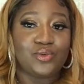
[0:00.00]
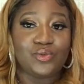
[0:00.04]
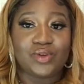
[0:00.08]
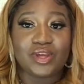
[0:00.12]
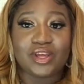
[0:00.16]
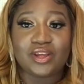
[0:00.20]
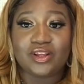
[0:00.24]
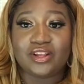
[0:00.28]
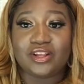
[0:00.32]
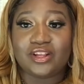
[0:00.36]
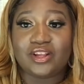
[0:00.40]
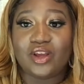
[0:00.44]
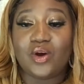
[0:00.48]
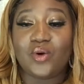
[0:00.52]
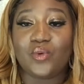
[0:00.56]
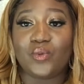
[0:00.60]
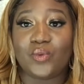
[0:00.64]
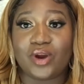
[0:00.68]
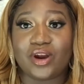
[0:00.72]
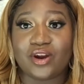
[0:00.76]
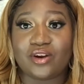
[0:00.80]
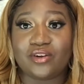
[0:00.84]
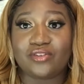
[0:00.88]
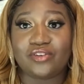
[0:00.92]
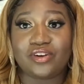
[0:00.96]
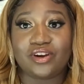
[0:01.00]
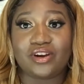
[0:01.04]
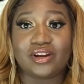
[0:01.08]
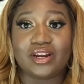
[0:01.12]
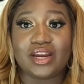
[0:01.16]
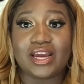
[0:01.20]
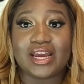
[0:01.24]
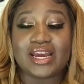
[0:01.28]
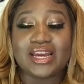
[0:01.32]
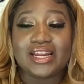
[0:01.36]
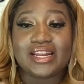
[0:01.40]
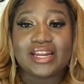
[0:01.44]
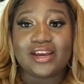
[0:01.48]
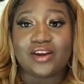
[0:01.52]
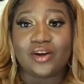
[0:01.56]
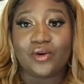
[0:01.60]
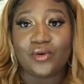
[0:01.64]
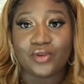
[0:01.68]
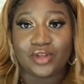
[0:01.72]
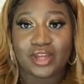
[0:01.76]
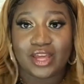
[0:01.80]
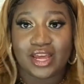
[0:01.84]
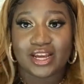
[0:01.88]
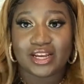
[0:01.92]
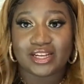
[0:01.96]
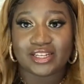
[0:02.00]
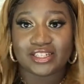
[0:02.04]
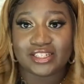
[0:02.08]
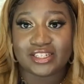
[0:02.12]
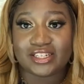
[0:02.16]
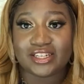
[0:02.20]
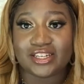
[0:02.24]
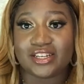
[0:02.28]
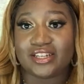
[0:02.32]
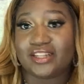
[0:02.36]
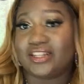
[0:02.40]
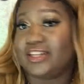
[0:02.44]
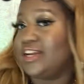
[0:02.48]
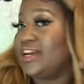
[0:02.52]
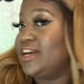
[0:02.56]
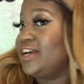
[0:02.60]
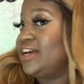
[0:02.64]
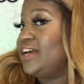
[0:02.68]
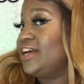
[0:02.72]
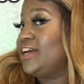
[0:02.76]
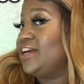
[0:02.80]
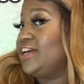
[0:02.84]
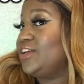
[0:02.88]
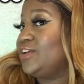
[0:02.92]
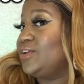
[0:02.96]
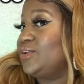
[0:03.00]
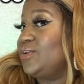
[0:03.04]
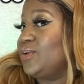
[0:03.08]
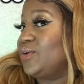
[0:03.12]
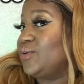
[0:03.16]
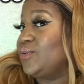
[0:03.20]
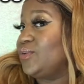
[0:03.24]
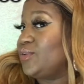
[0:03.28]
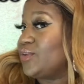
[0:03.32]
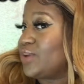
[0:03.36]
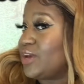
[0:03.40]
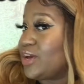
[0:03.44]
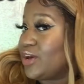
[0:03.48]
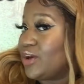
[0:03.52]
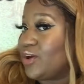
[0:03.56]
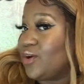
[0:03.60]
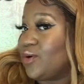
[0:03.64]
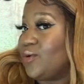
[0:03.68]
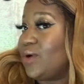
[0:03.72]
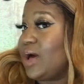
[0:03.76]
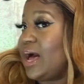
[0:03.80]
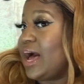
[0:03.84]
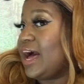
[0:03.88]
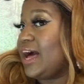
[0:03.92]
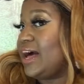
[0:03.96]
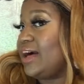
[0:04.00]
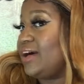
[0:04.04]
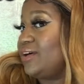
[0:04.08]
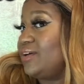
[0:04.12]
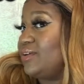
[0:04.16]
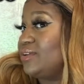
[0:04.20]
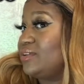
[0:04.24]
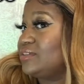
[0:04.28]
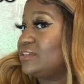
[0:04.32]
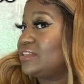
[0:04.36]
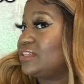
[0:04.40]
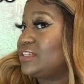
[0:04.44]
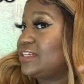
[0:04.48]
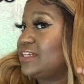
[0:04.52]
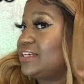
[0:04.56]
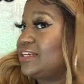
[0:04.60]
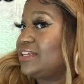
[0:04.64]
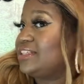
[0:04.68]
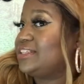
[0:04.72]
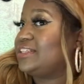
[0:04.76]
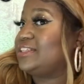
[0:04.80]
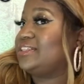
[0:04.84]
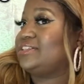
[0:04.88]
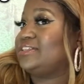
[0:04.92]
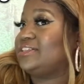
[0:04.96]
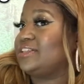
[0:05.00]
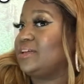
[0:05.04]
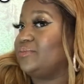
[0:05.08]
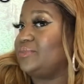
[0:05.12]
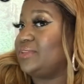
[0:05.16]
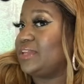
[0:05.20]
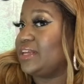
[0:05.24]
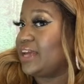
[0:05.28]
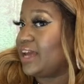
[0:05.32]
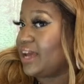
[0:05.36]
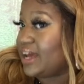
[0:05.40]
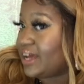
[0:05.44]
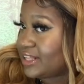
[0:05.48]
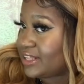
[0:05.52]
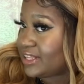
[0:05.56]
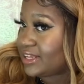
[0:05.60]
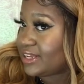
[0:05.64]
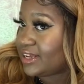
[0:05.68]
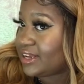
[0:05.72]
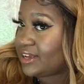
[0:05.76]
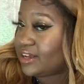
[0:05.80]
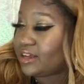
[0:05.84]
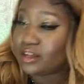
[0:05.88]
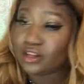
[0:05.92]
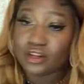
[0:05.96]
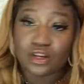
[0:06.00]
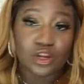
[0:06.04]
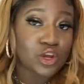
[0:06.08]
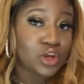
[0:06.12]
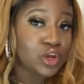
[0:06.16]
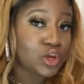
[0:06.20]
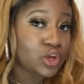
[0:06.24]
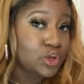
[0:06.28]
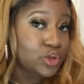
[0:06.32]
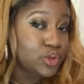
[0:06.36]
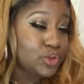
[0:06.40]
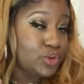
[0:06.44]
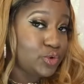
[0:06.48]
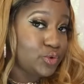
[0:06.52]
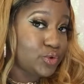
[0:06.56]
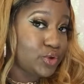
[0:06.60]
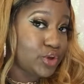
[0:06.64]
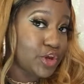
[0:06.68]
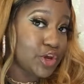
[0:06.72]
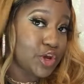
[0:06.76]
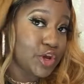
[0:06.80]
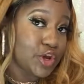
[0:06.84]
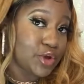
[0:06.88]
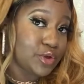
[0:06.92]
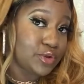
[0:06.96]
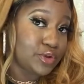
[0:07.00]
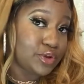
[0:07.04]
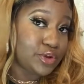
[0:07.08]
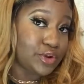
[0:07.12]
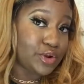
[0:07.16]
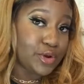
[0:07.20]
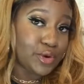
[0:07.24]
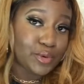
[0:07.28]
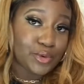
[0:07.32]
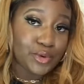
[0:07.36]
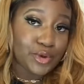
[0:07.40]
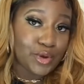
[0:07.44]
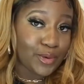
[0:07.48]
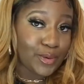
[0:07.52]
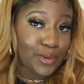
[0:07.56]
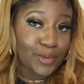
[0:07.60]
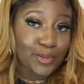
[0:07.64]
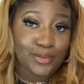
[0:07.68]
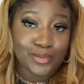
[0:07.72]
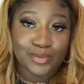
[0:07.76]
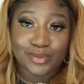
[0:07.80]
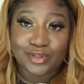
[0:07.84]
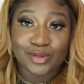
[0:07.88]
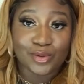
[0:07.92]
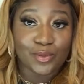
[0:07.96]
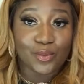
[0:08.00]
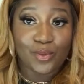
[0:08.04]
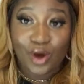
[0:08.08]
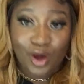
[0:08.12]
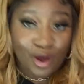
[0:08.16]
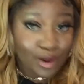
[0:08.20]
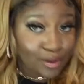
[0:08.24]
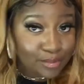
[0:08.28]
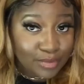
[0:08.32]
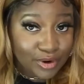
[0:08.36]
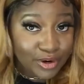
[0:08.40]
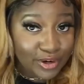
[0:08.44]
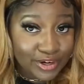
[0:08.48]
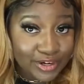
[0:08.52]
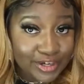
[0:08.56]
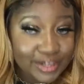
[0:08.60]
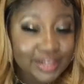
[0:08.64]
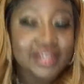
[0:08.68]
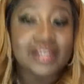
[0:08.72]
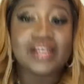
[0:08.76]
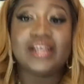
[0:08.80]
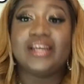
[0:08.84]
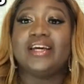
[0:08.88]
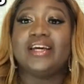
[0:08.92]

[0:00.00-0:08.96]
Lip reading: can wear for any occasion. You know, you can go out to something elegant. You can, you know, go to Walmart.